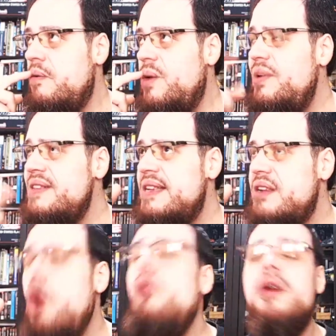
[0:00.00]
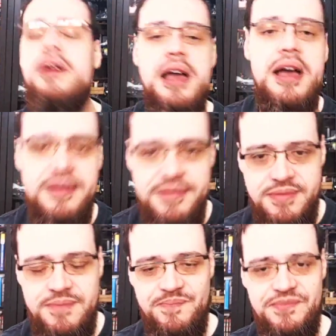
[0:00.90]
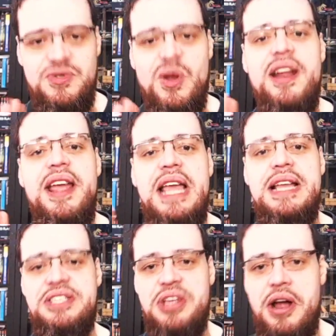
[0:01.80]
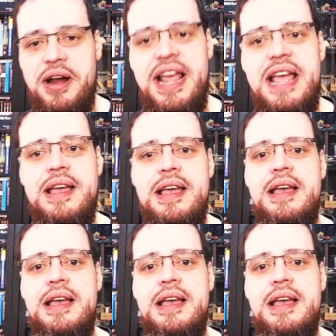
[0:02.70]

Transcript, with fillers: What was it? Oh, sorry.